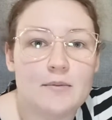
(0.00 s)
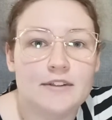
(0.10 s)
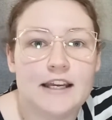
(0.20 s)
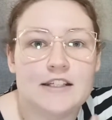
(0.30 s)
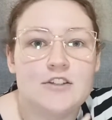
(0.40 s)

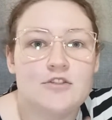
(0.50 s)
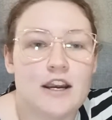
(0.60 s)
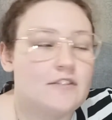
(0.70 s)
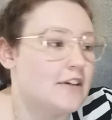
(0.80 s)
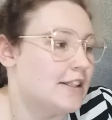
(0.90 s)
would like to
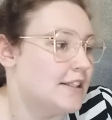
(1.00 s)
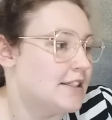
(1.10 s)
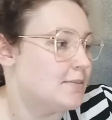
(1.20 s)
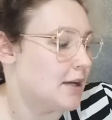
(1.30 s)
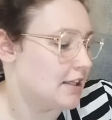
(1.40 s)
try and read
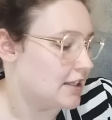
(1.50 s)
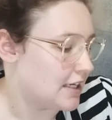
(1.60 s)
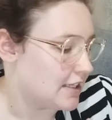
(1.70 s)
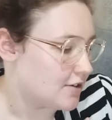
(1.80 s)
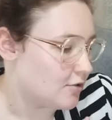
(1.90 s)
this month
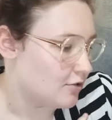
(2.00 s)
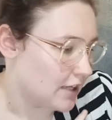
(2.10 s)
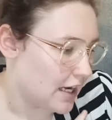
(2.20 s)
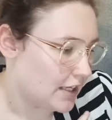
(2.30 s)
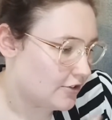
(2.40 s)
is called
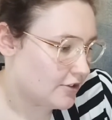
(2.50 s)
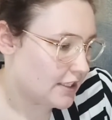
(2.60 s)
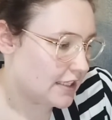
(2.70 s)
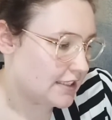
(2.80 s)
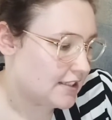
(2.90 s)

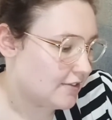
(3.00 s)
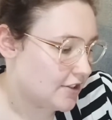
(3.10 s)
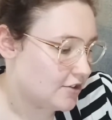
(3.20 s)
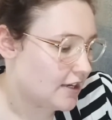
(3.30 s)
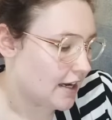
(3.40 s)

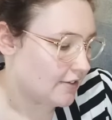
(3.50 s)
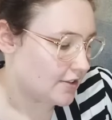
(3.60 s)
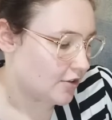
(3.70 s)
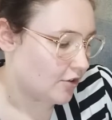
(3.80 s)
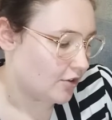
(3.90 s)
172
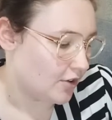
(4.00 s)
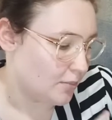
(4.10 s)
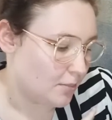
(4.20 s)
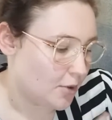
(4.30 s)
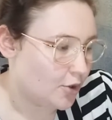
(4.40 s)
Hours on the
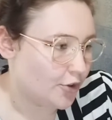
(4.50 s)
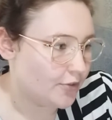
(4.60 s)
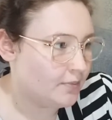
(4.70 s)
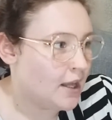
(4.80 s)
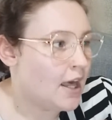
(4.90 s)

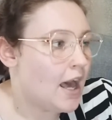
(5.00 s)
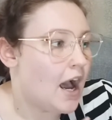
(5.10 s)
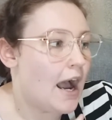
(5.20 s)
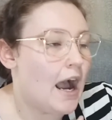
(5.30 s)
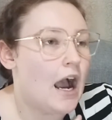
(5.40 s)
Moon.
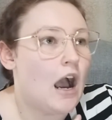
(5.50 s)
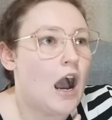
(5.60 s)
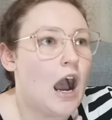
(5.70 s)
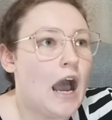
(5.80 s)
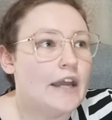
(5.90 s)

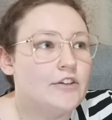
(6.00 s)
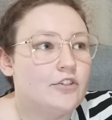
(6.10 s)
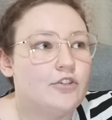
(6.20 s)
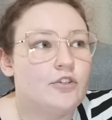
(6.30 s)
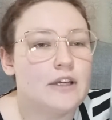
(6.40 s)
I
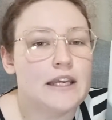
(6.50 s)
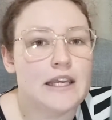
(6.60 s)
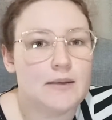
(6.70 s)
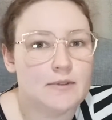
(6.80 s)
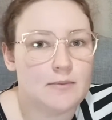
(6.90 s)
don't know
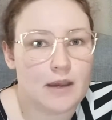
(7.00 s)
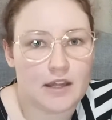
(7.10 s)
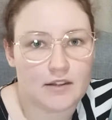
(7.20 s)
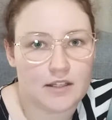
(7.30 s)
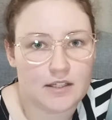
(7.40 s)
heaps
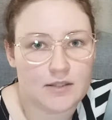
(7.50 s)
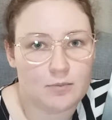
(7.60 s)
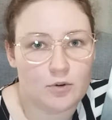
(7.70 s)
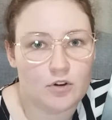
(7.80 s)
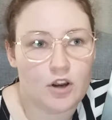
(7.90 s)
about this
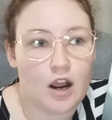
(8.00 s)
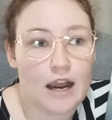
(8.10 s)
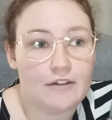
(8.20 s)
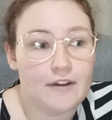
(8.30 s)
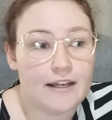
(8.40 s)
book.
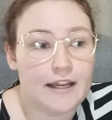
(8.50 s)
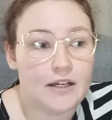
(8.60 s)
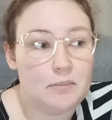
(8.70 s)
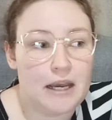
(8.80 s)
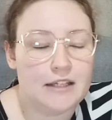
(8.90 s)
I found
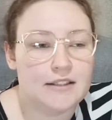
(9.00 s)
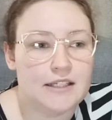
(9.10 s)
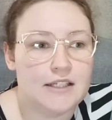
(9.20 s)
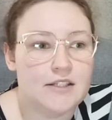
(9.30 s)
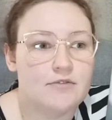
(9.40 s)
out about
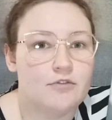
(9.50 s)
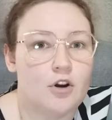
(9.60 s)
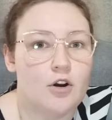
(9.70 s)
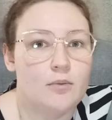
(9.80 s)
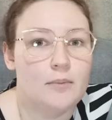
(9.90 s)
this
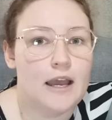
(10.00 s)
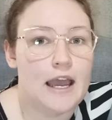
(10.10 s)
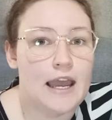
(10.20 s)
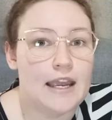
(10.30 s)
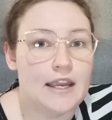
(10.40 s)
from
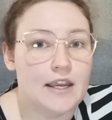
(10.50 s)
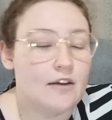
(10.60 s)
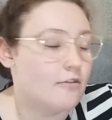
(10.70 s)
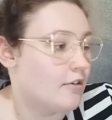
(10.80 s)
a